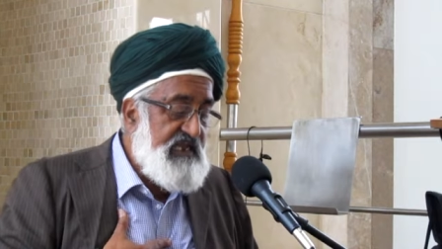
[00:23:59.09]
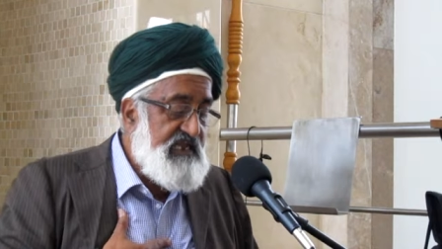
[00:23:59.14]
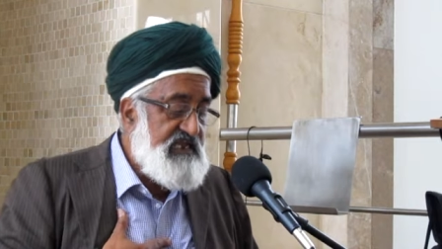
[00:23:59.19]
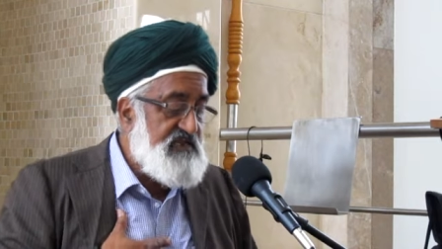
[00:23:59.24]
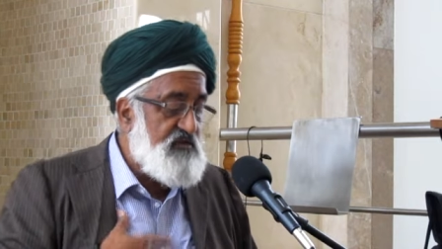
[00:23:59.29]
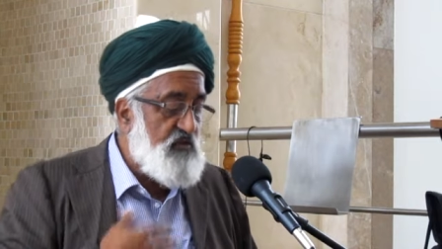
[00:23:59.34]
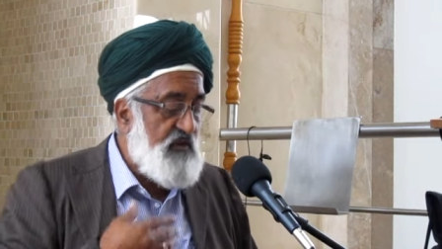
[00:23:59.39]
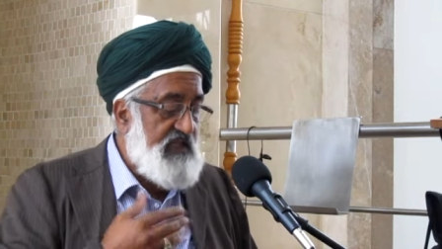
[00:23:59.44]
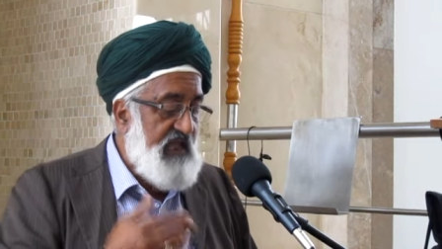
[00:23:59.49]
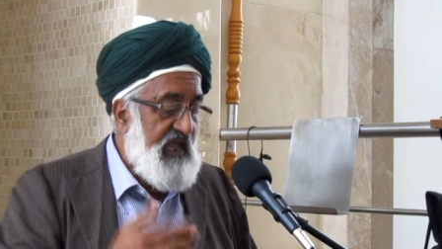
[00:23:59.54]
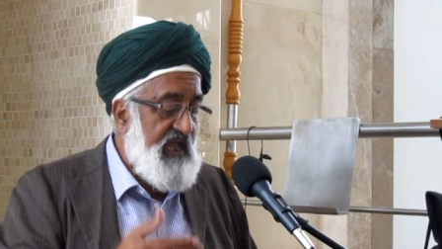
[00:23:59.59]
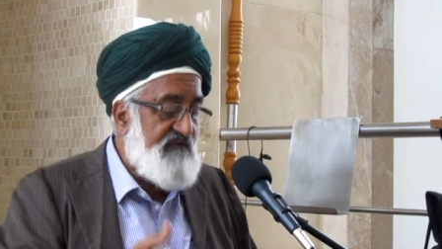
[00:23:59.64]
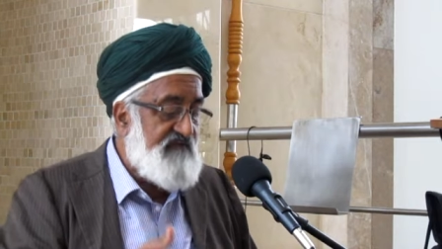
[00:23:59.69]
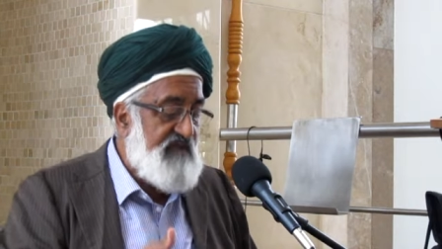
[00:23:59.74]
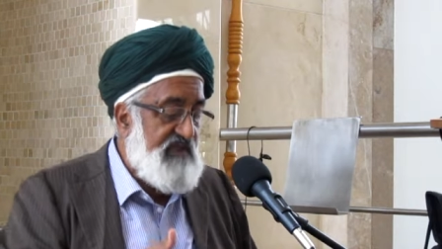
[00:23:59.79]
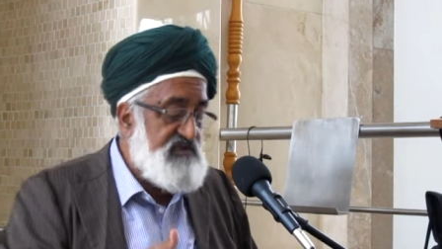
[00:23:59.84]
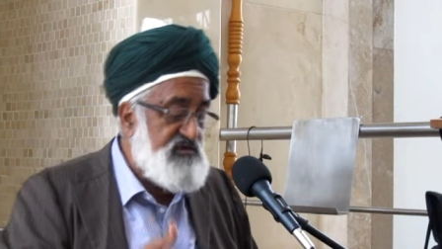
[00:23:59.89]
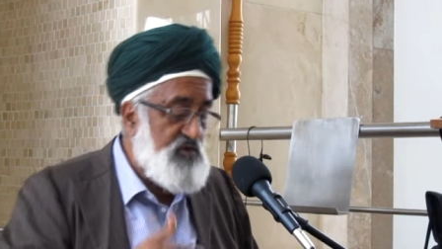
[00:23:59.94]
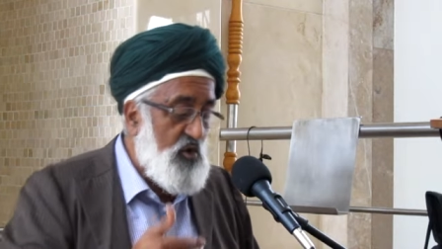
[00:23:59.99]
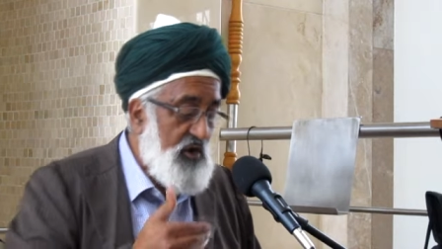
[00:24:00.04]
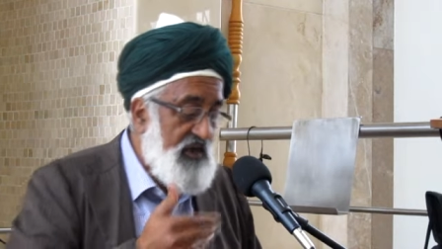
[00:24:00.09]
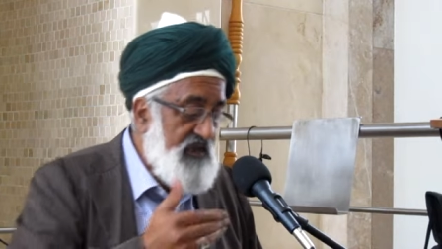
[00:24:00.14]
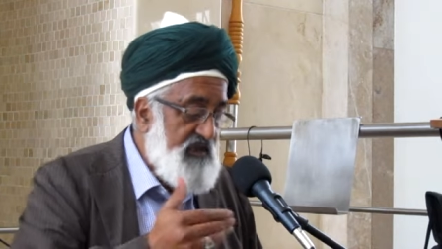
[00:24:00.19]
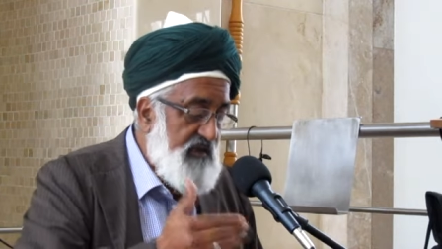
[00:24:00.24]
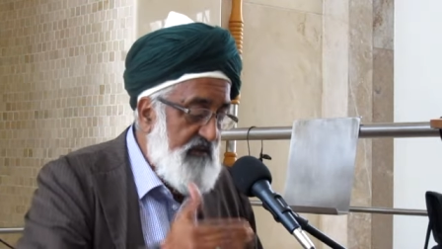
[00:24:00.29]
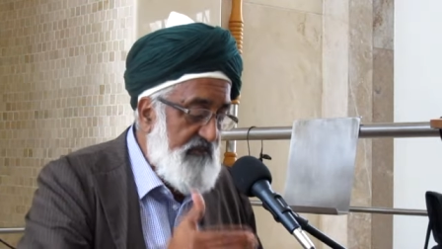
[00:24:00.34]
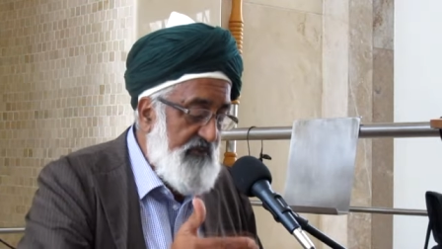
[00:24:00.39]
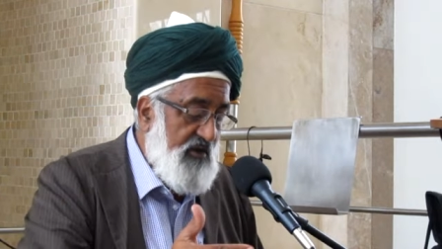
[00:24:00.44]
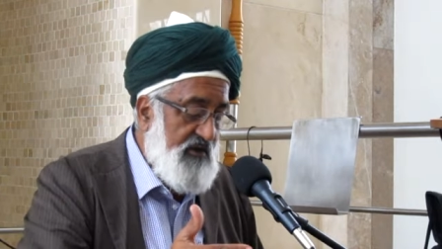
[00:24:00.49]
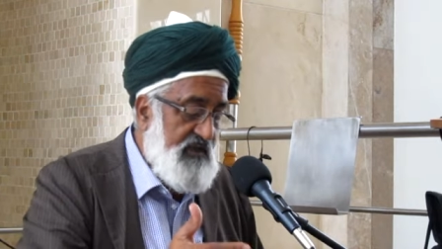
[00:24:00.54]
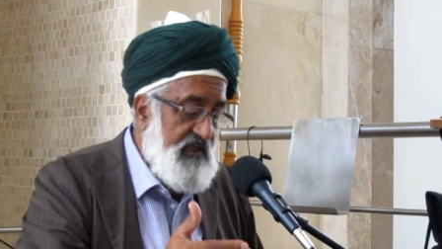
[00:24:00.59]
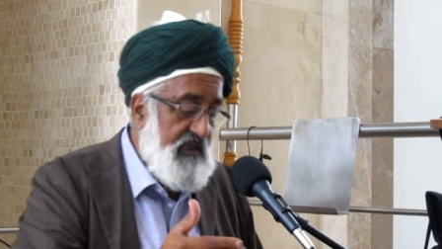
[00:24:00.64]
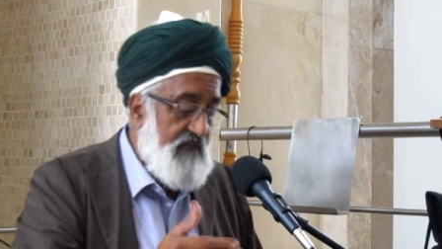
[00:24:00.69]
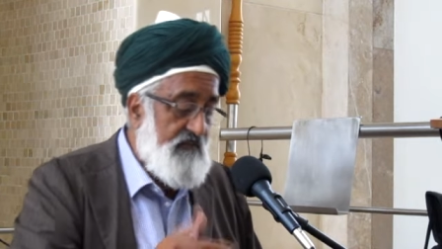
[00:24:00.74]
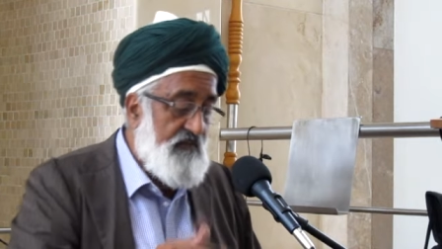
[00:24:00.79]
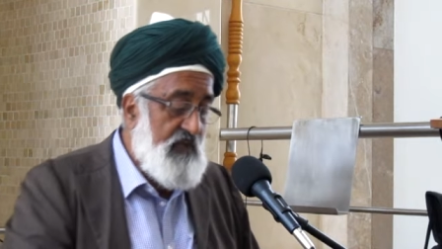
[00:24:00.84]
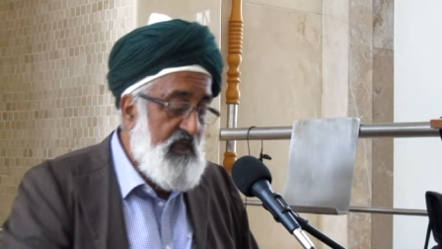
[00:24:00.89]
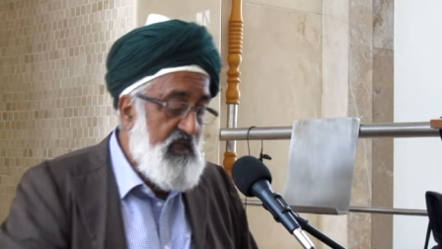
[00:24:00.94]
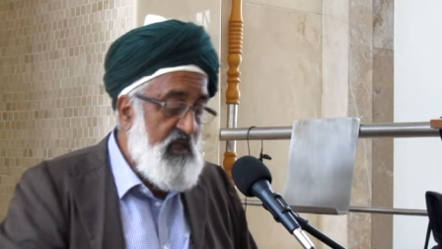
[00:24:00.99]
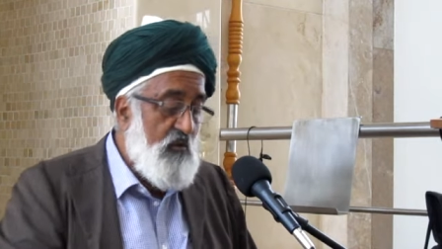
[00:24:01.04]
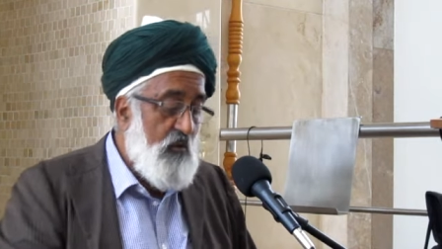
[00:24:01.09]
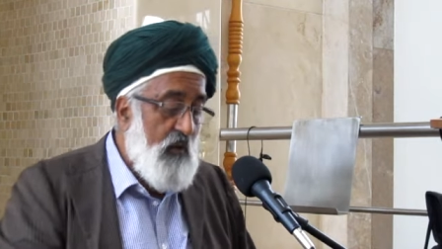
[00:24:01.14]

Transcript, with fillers: is what I have enjoined upon him.